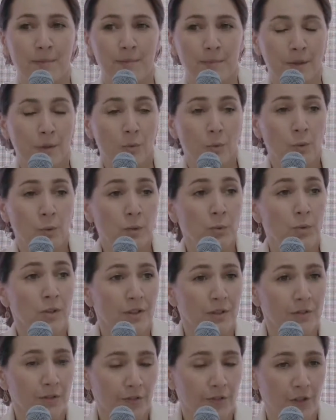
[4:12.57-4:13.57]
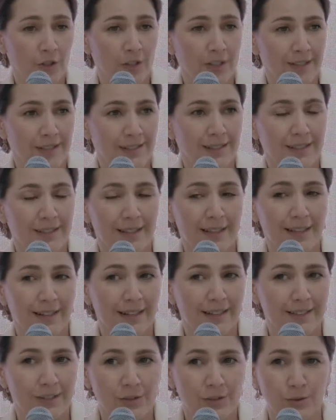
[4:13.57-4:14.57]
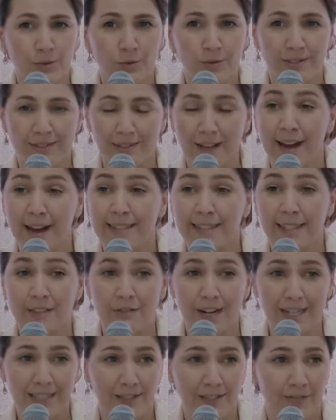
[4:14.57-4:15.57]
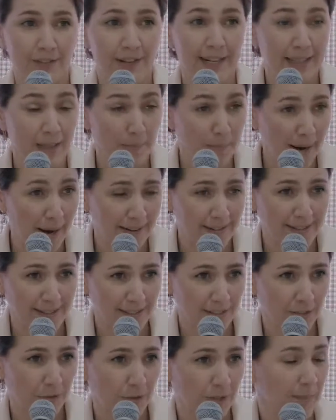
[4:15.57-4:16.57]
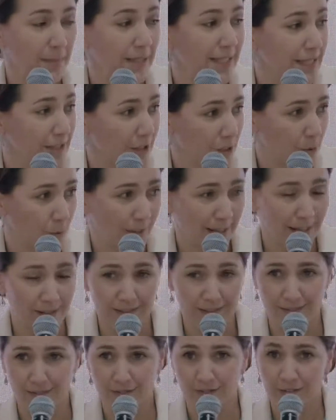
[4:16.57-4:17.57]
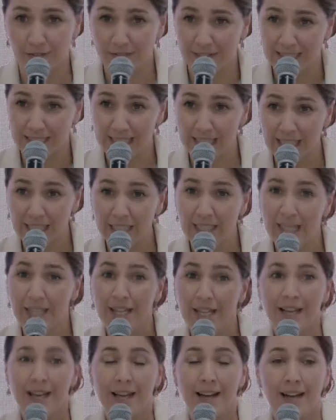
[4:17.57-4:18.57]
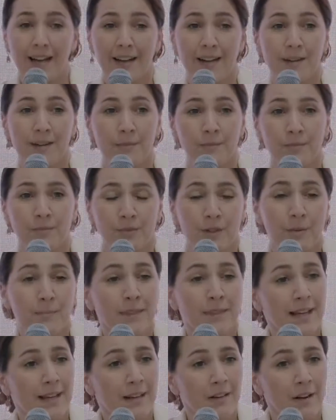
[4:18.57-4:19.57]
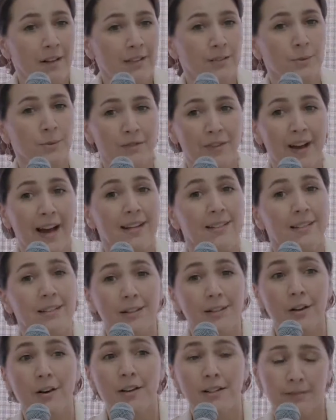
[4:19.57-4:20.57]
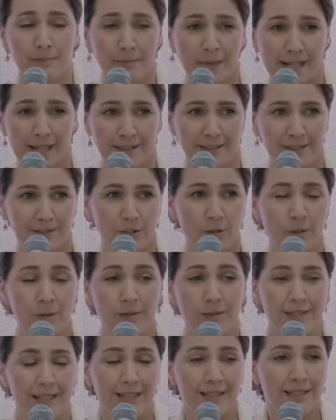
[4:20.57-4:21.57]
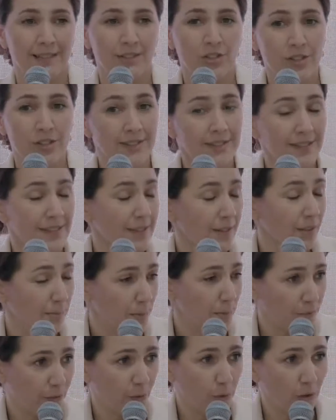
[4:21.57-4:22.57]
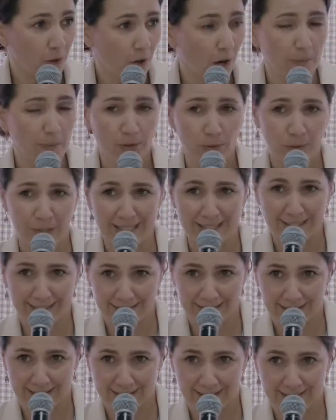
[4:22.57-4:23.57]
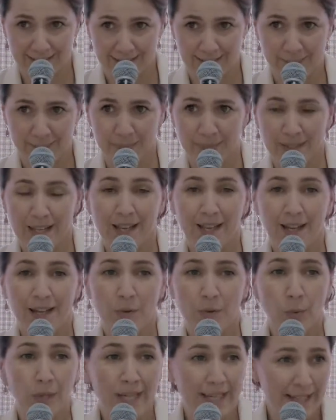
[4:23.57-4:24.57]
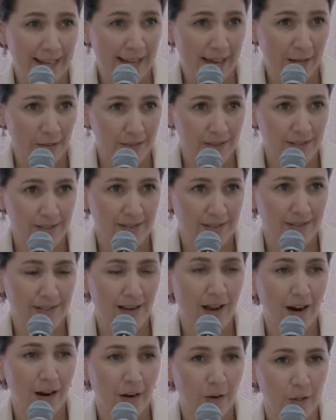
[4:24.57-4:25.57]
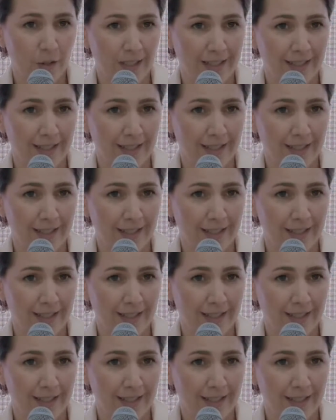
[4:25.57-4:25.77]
We were the first to sign and ratify the Paris Agreement in 2015. From then on, we've had a lot of milestones, and just before COP26, we announced our